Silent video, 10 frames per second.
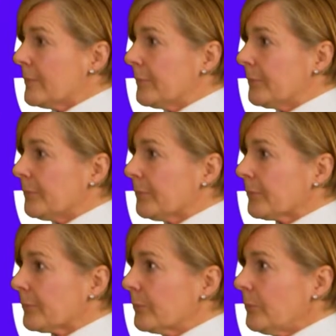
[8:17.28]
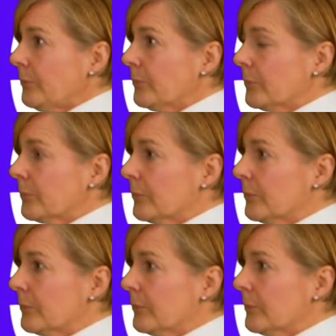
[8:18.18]

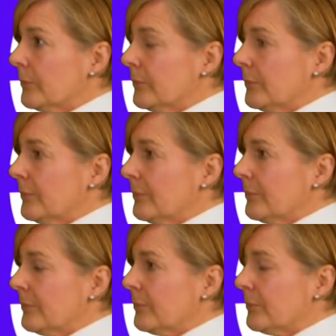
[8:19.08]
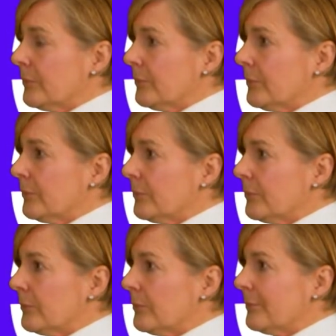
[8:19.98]

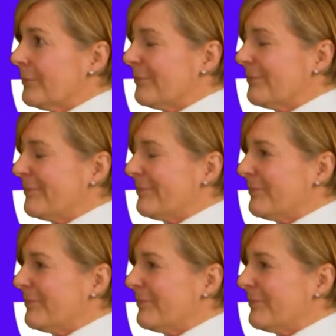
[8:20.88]
This person isn't speaking.